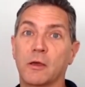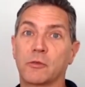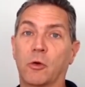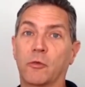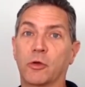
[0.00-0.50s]

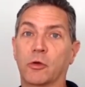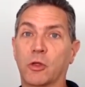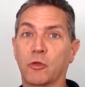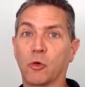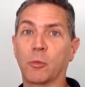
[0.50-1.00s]
So if you're a
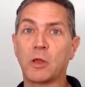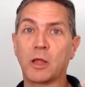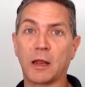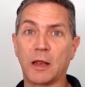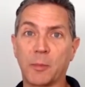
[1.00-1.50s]
consumer and
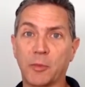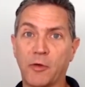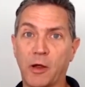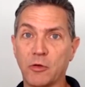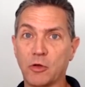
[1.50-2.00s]
you got an
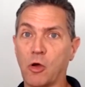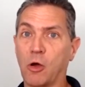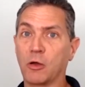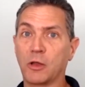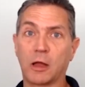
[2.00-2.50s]
amplifier in your
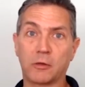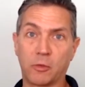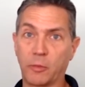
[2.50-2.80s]
car and you got